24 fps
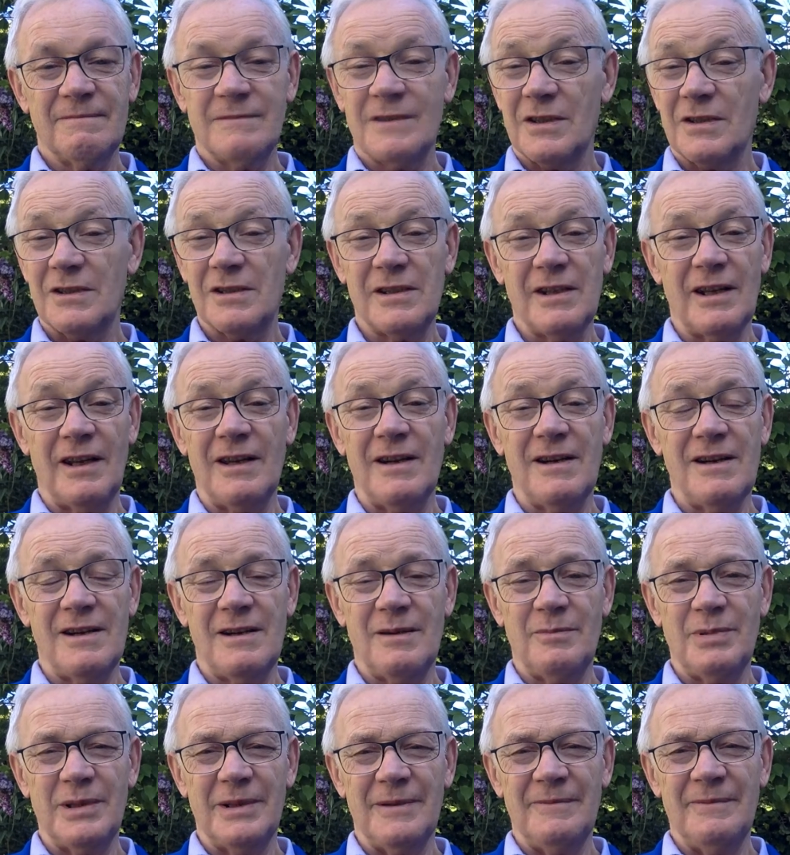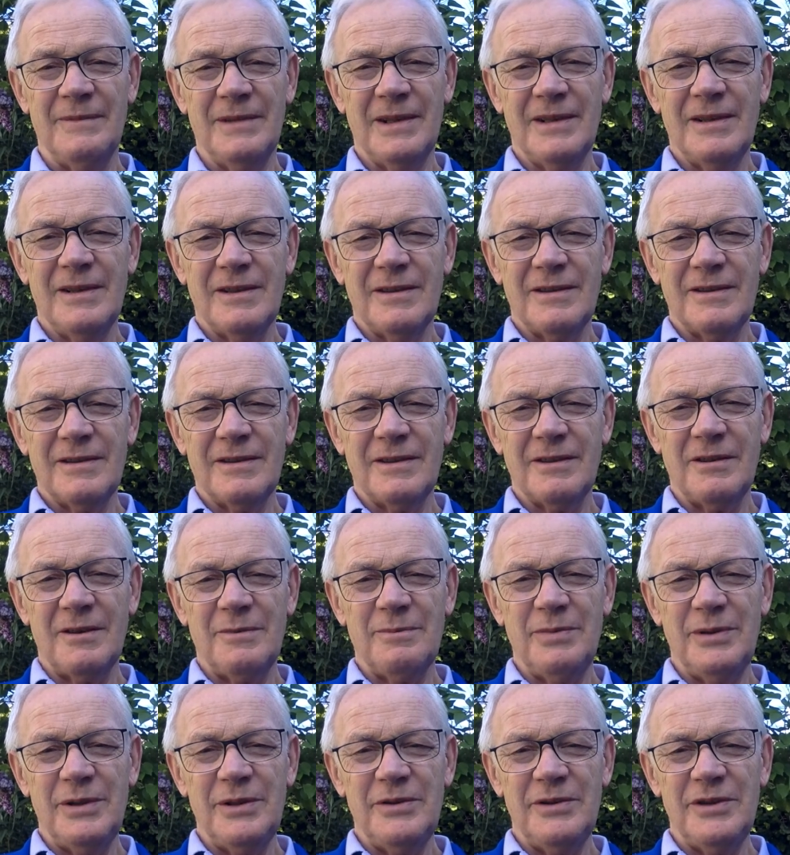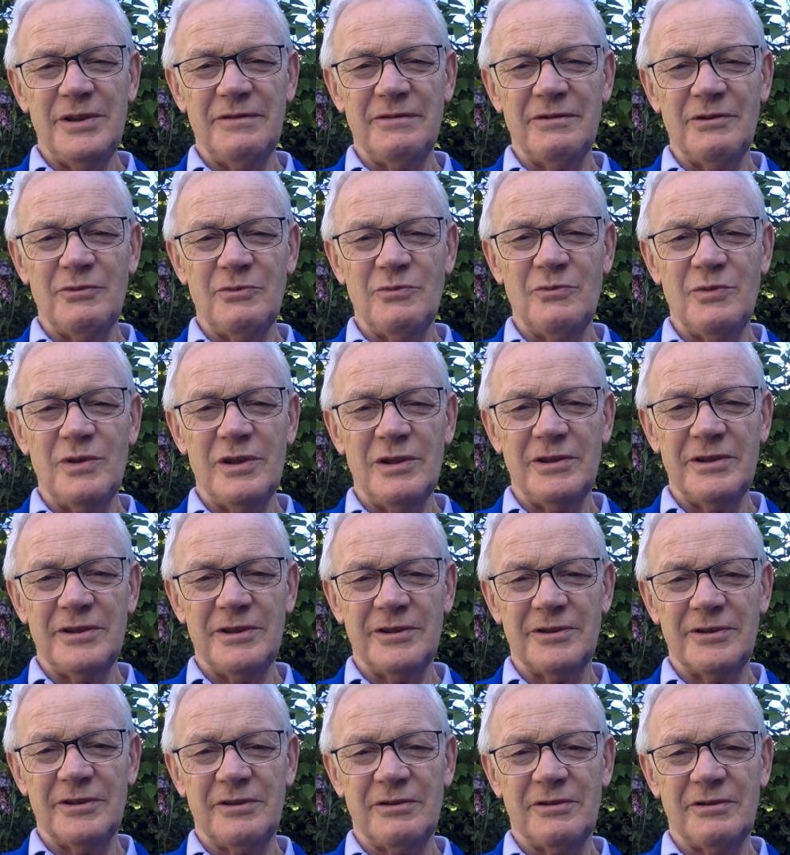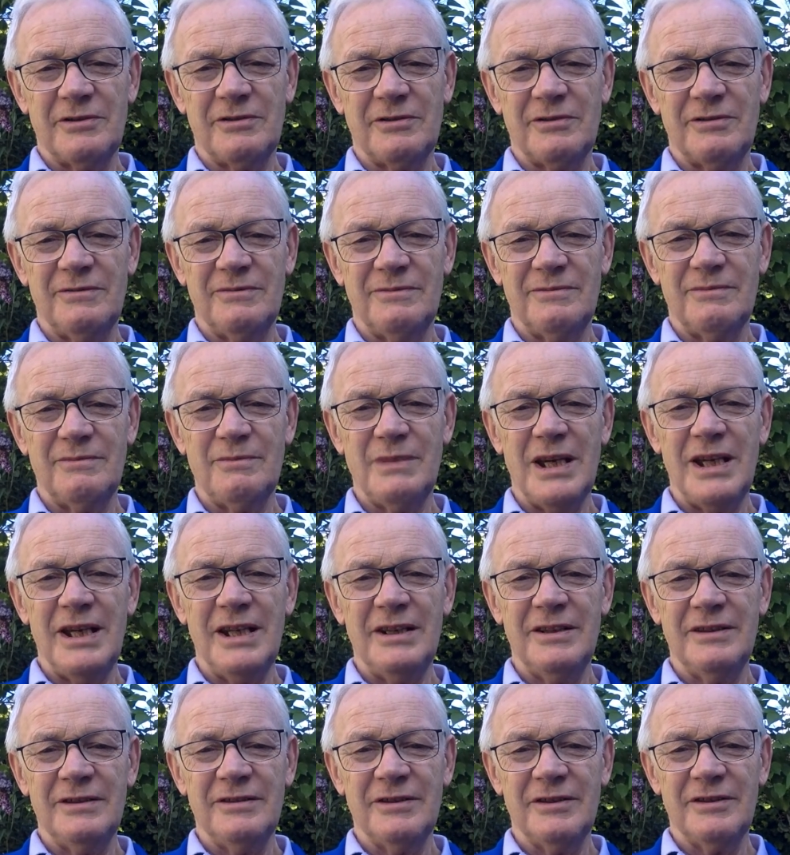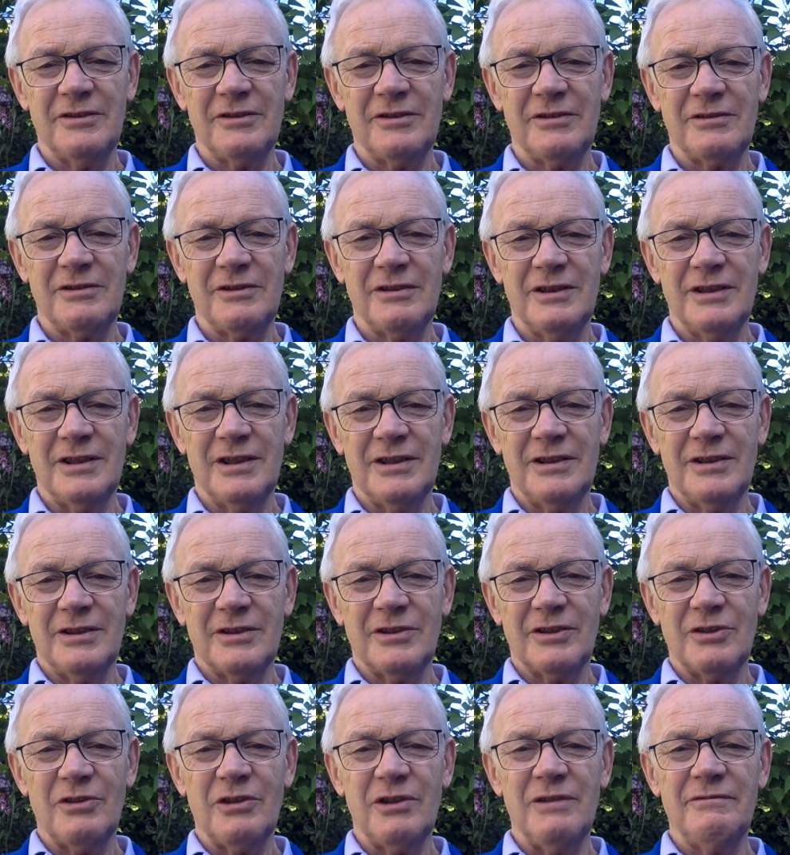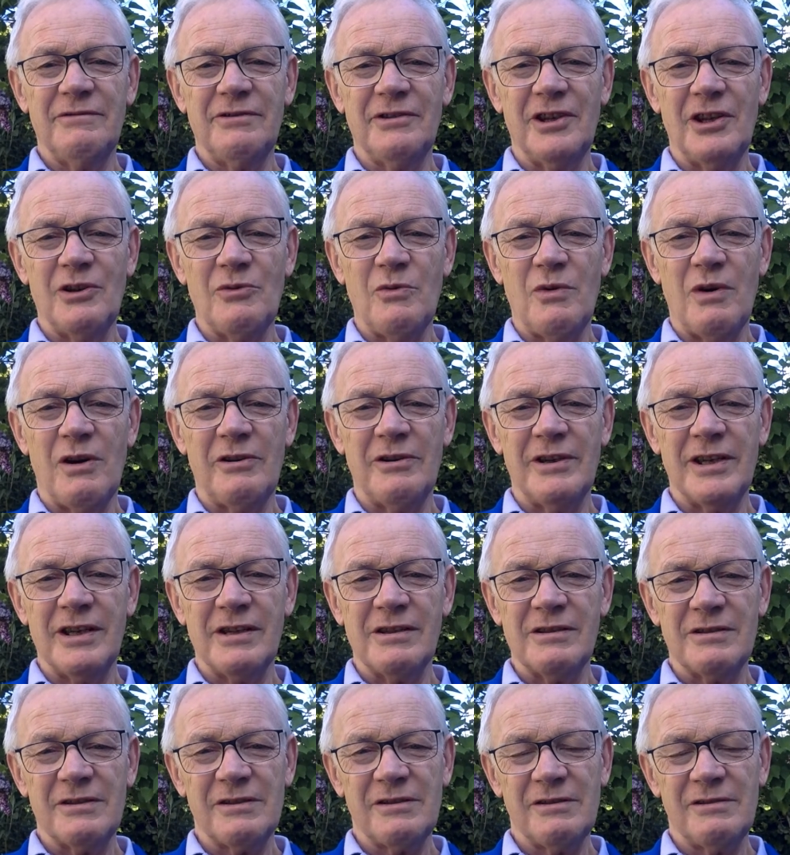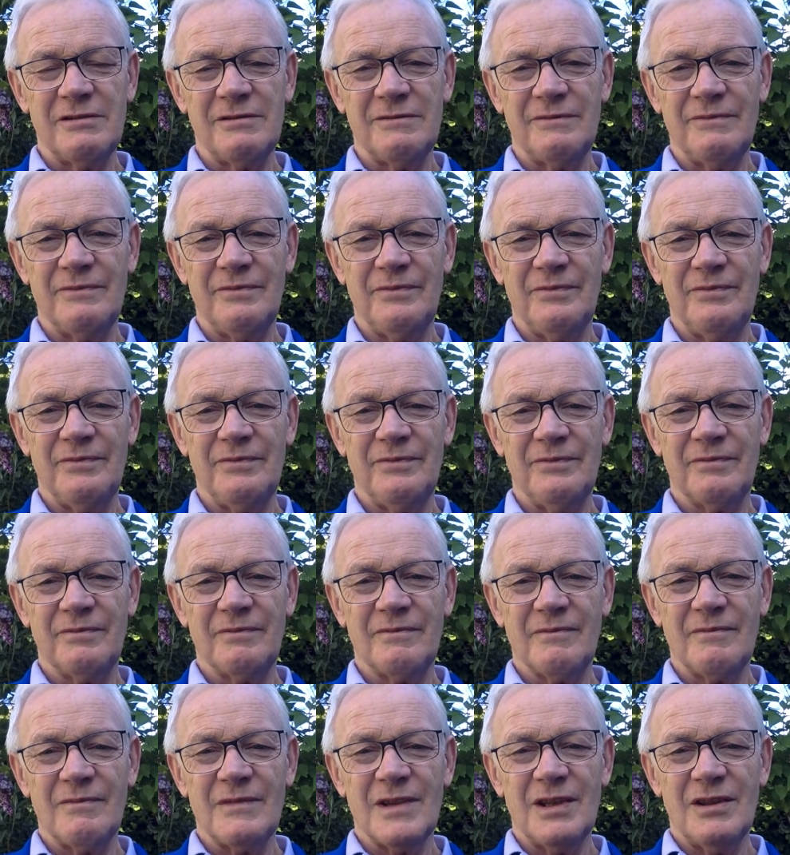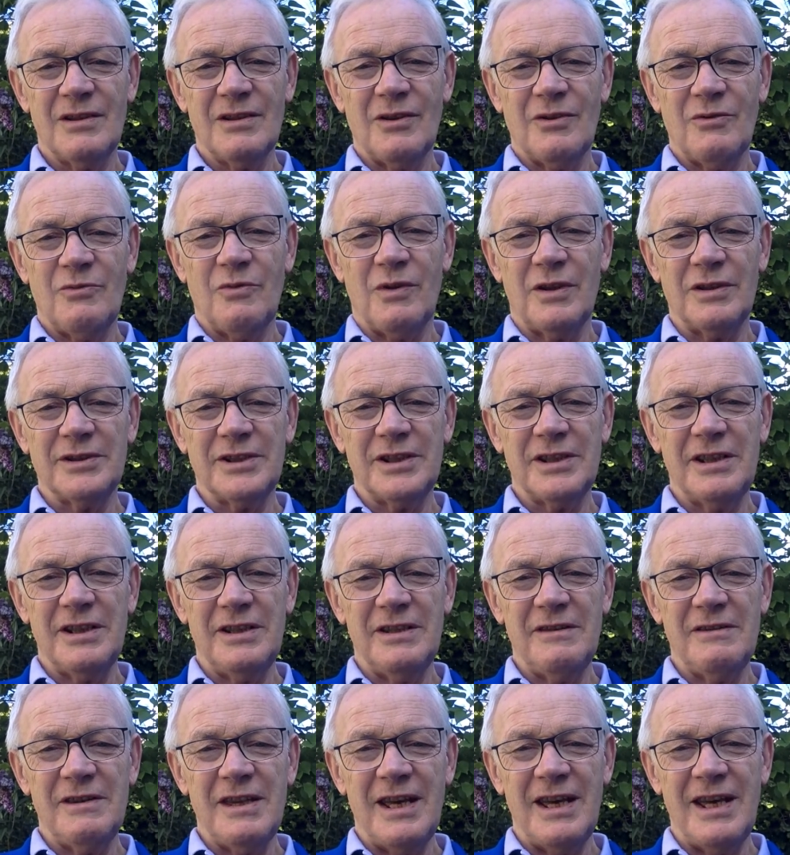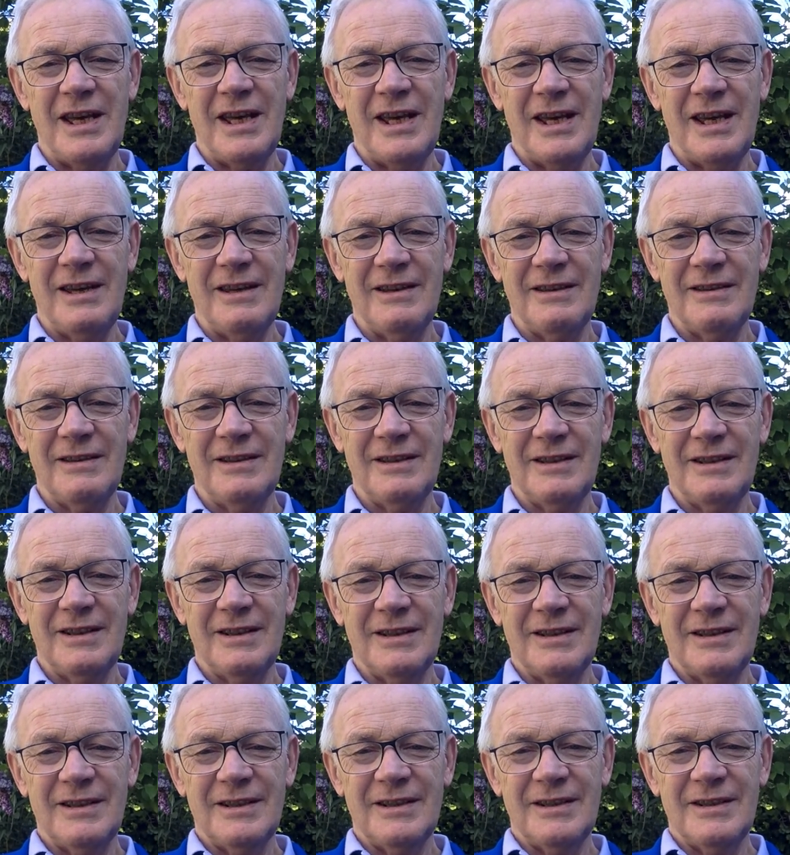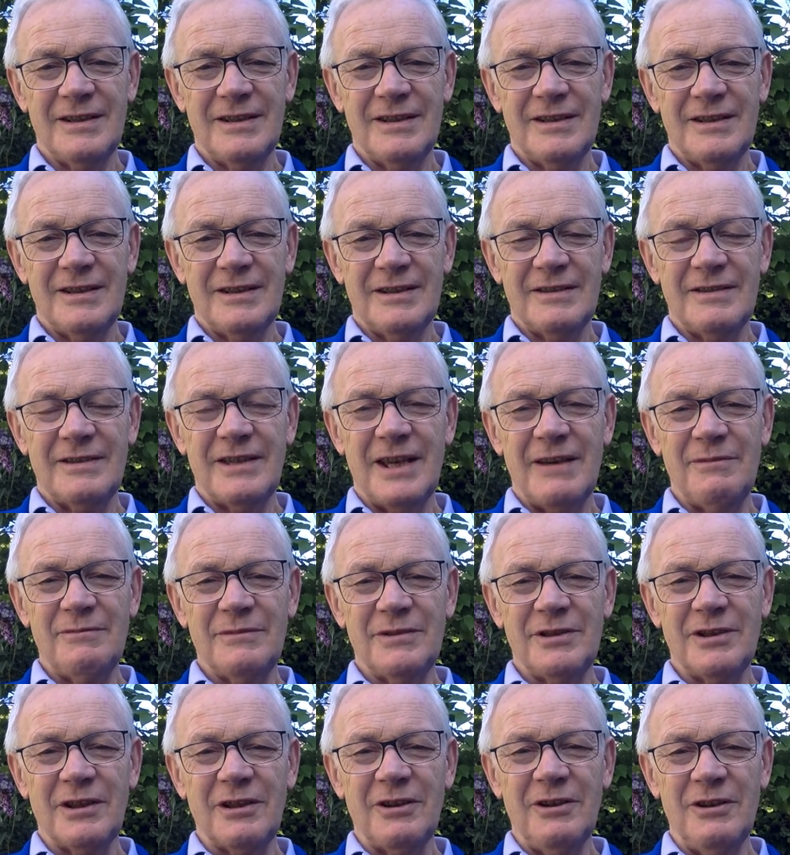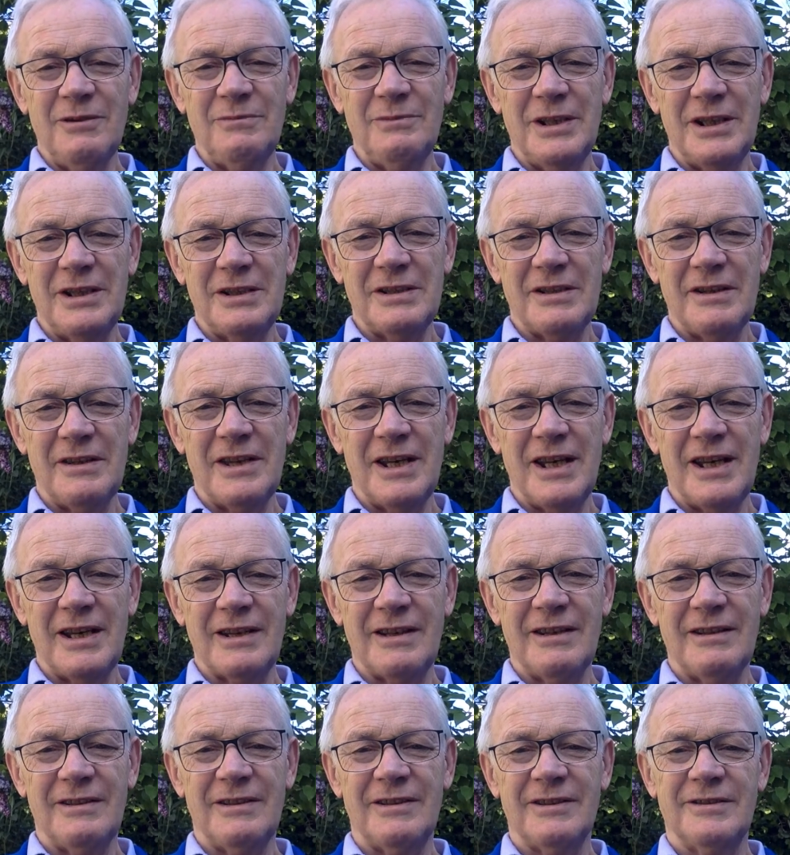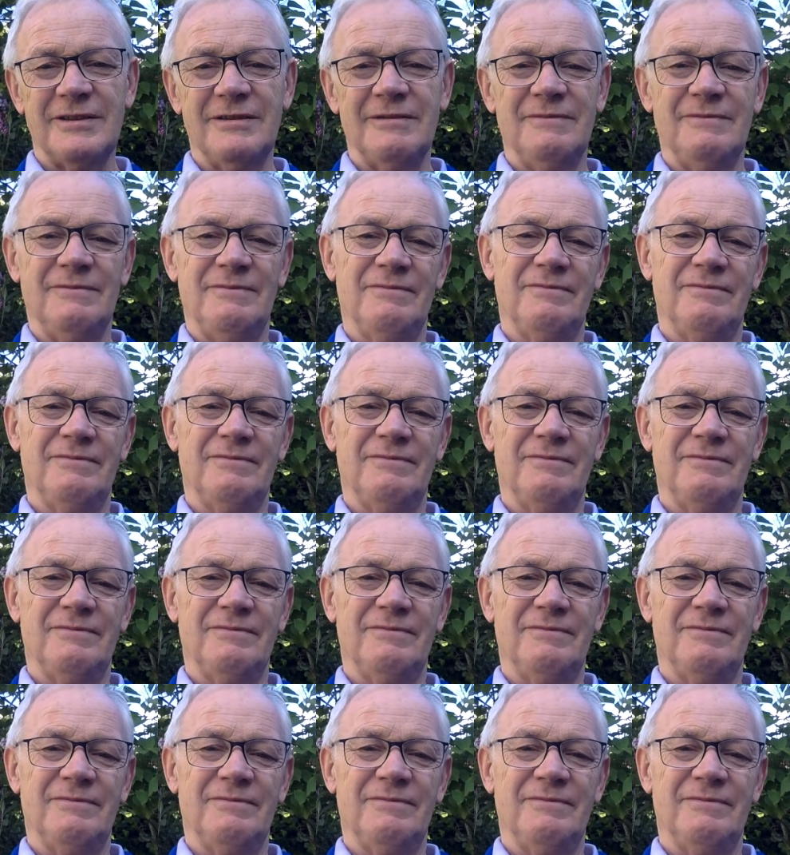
Still are, but they got beautiful words, maidens going for the warriors, wanting them to come into their garden,